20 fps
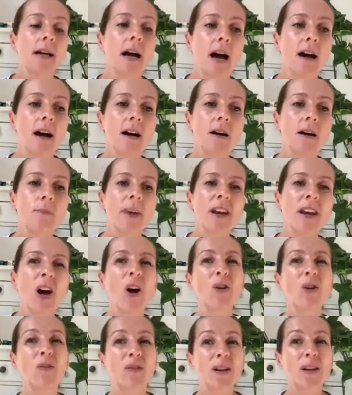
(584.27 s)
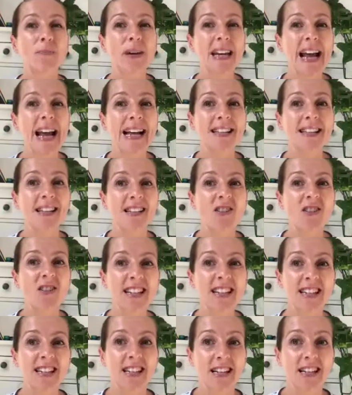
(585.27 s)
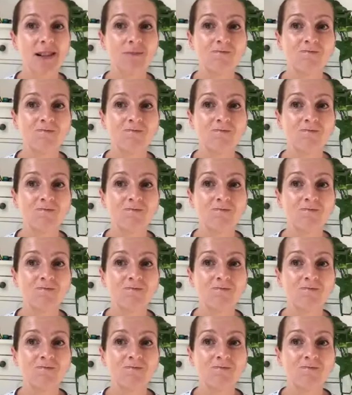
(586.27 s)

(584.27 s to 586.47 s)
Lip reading: and hopefully be as exciting.